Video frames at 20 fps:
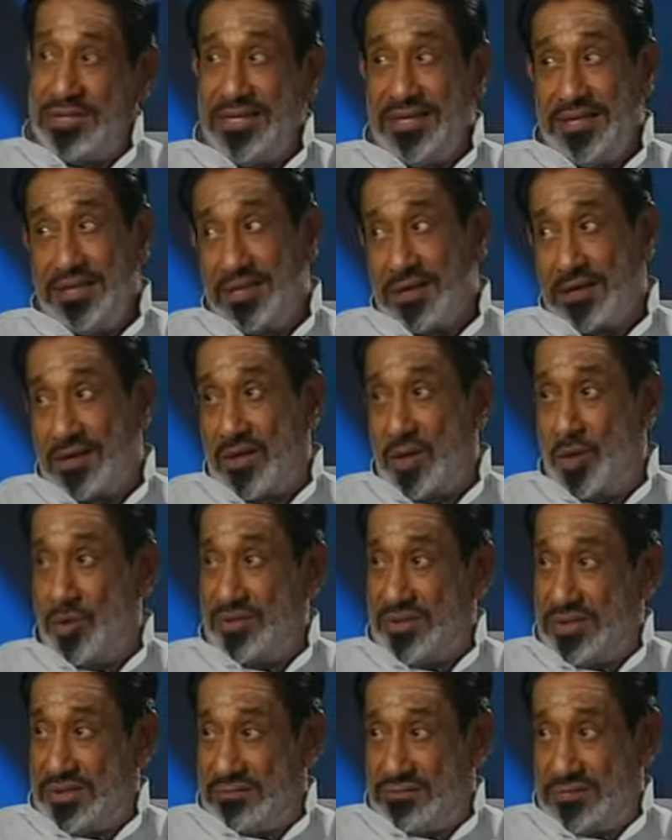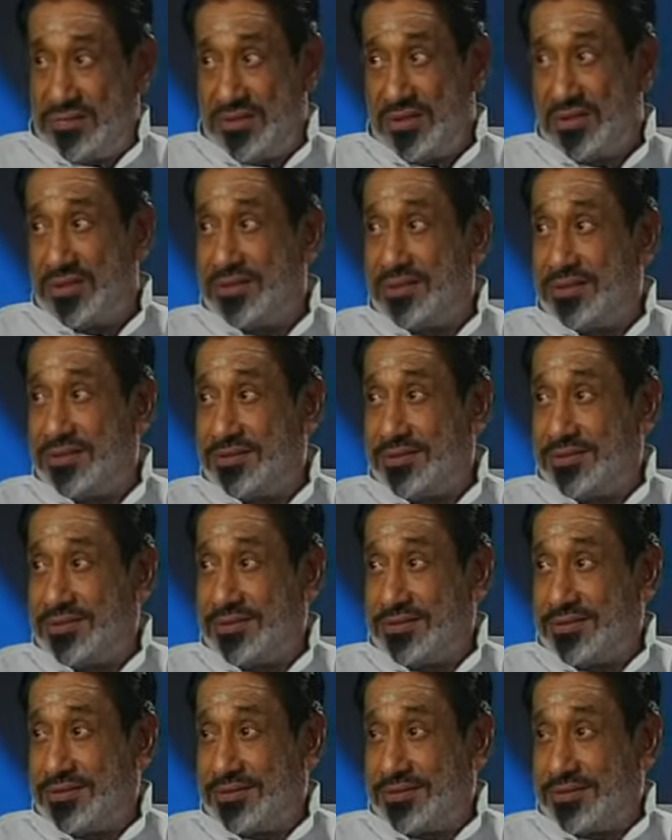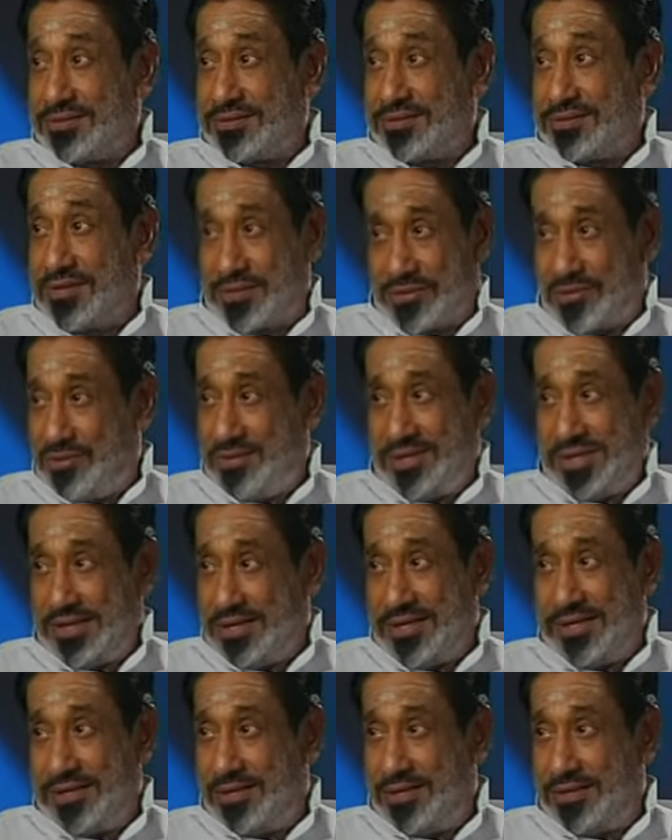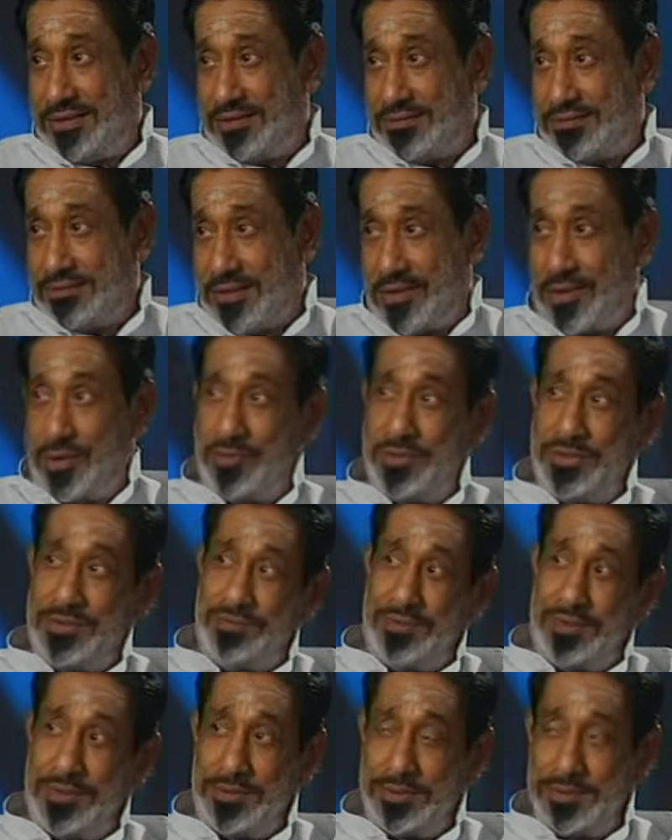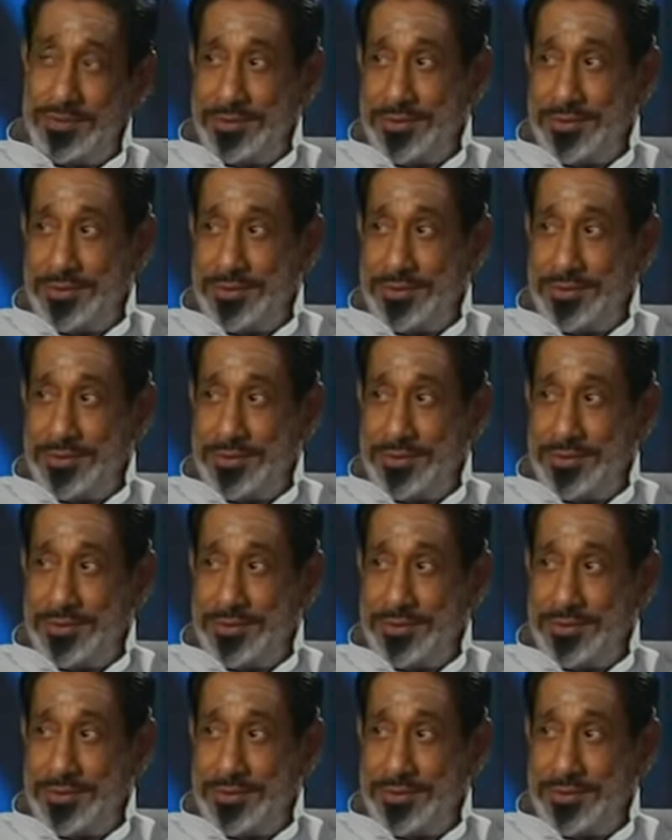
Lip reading: Not only here, all over the world. Not only in India, all over the world.